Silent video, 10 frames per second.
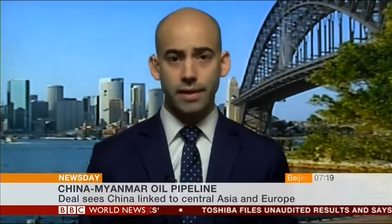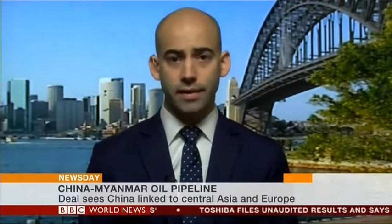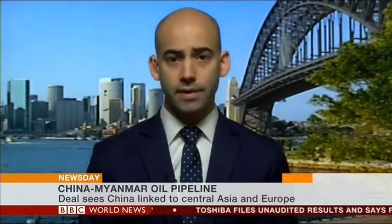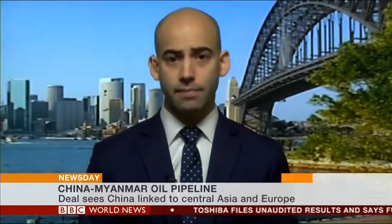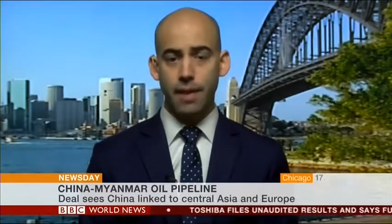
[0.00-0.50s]

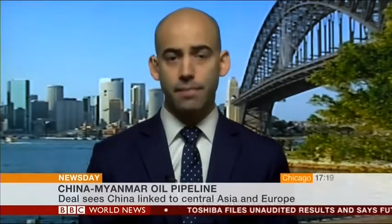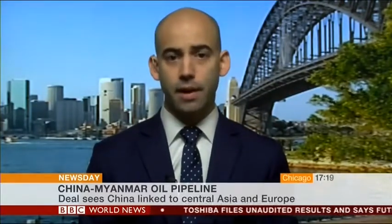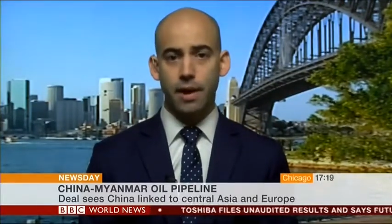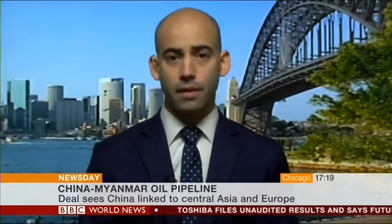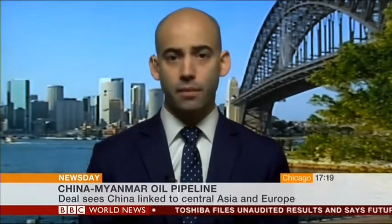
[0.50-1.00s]
And this
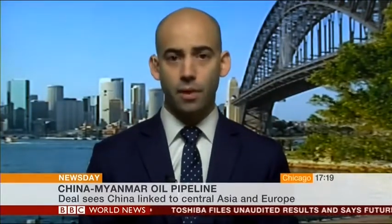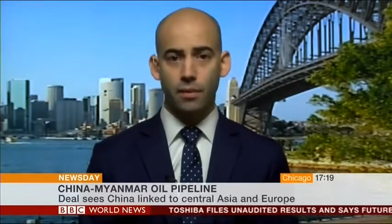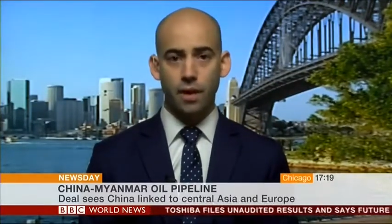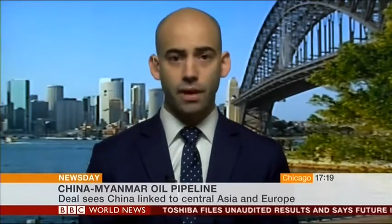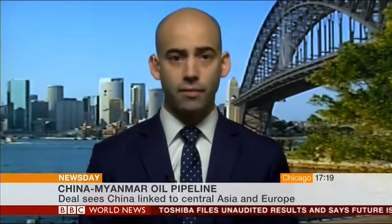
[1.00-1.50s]
pipeline,
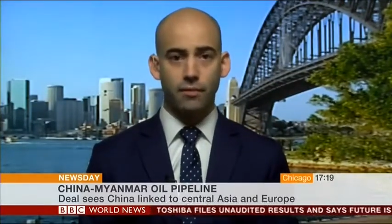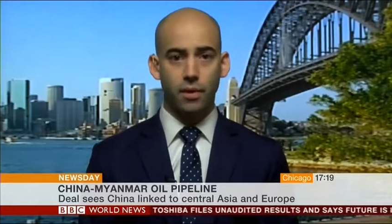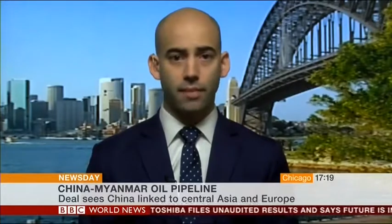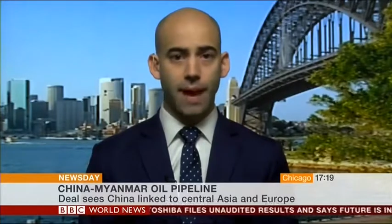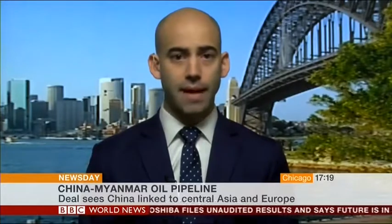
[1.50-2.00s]
when running at full
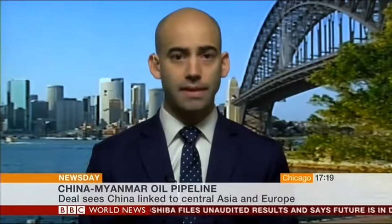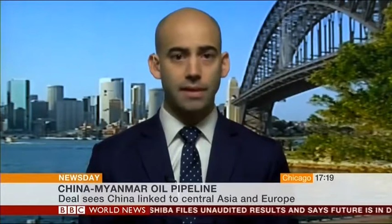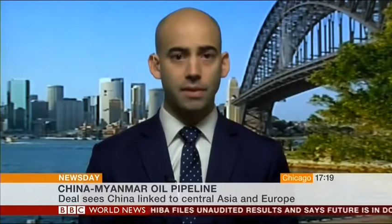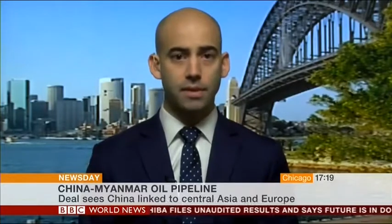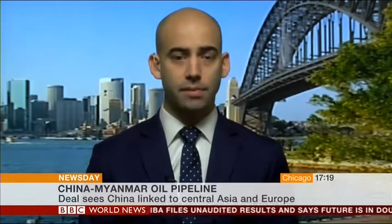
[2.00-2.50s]
capacity,
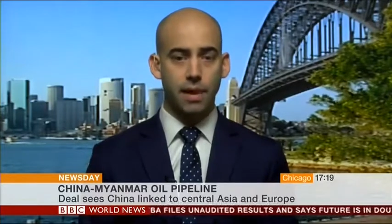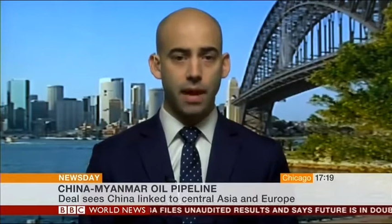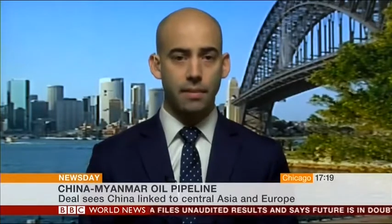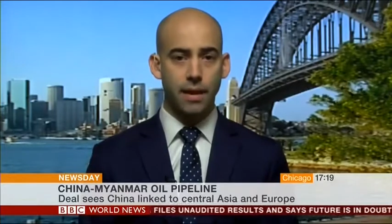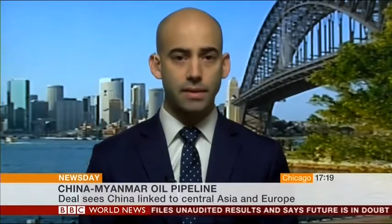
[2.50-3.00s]
would
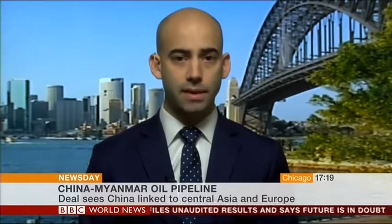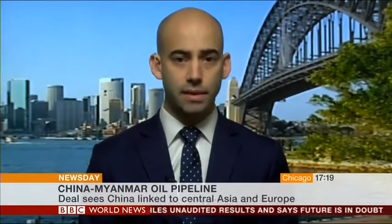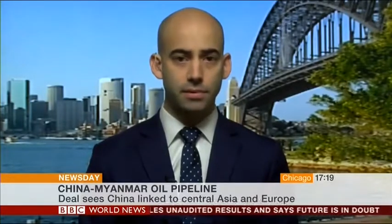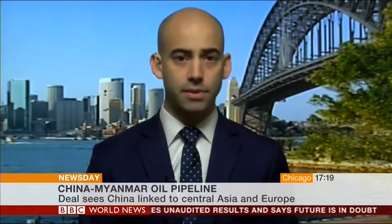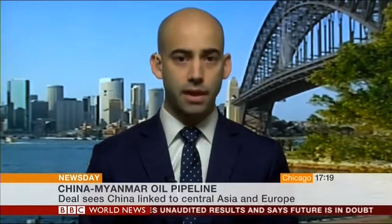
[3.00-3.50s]
supply about
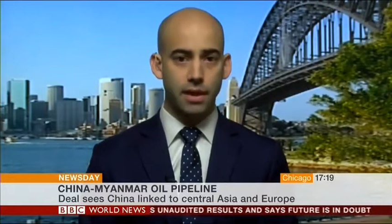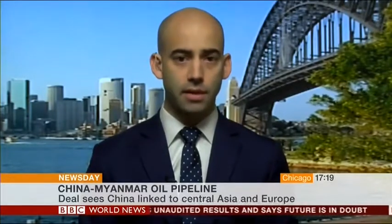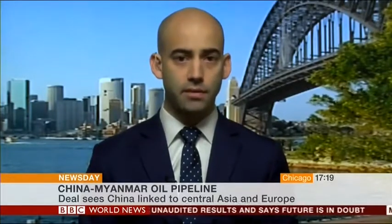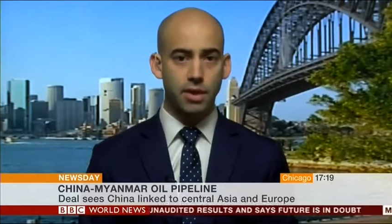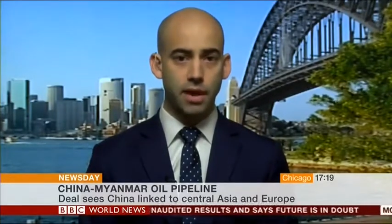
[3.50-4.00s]
6%
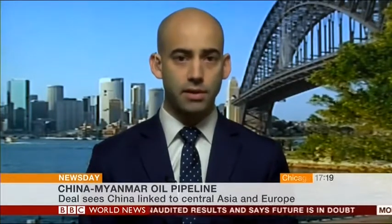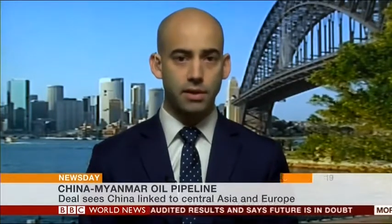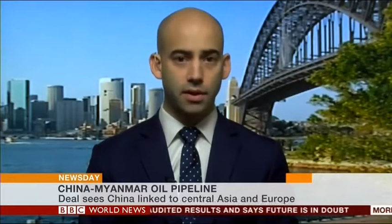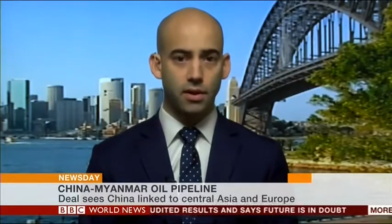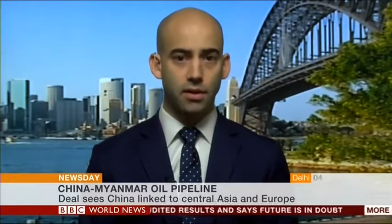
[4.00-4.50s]
of China's
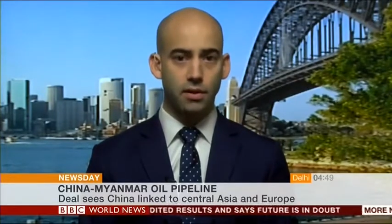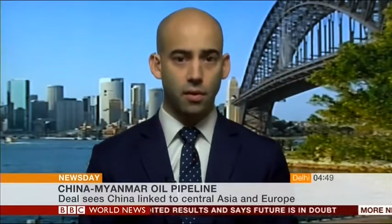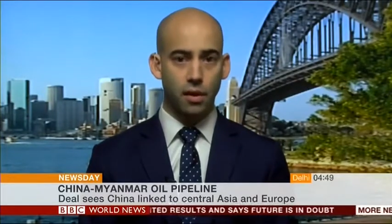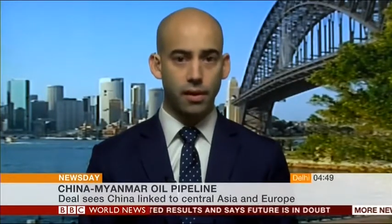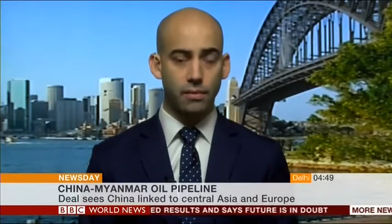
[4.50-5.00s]
current
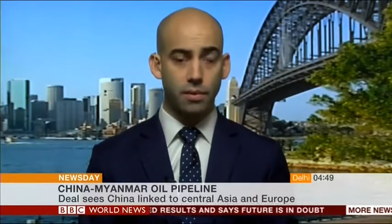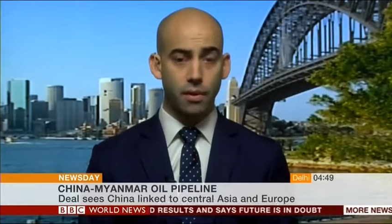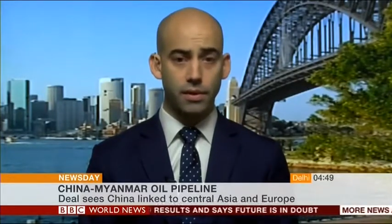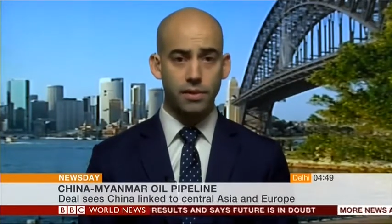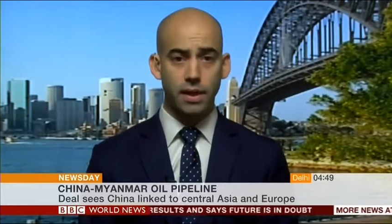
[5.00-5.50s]
oil
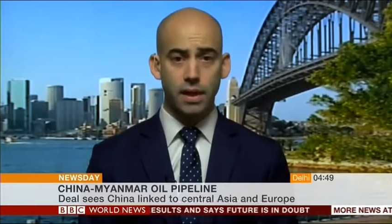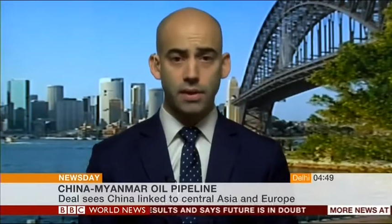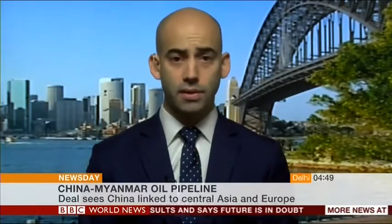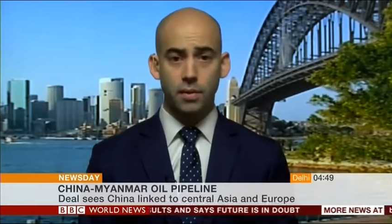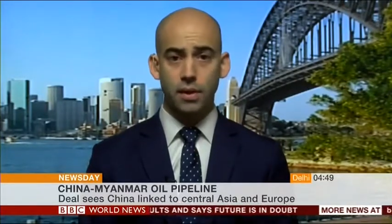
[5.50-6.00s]
imports.
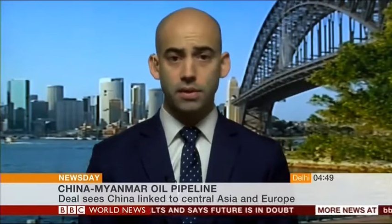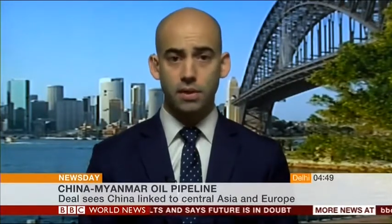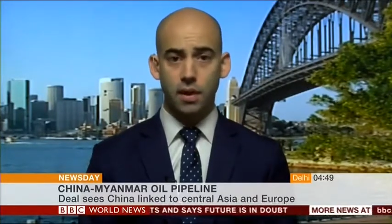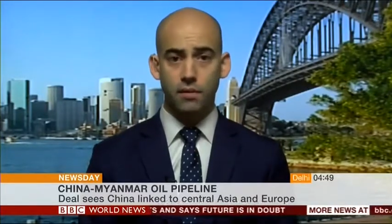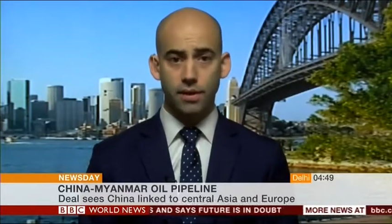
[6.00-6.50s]
So it wouldn't
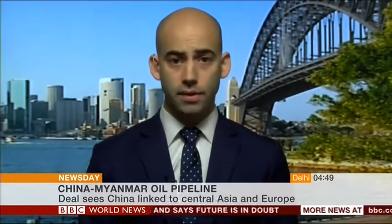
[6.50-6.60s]
solve the